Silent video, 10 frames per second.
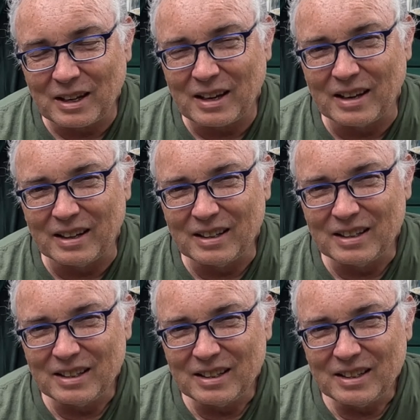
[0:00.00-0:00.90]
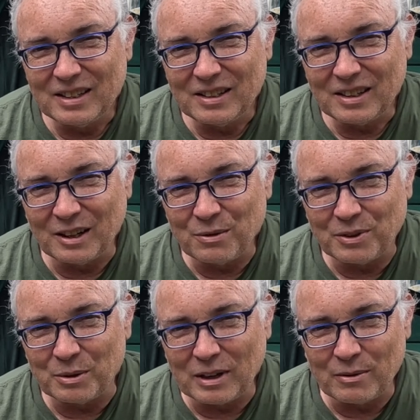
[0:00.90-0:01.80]
yeah,
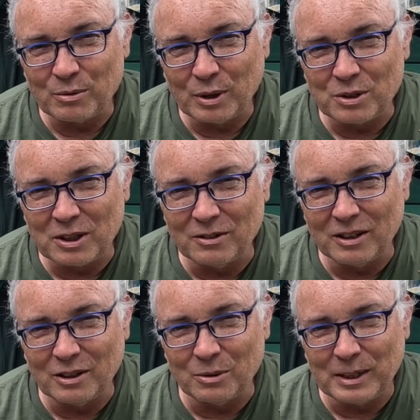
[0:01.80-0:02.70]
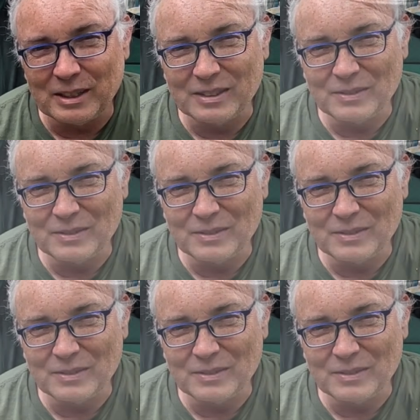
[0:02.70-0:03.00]
hopefully we'll have a roast dinner in a little bit.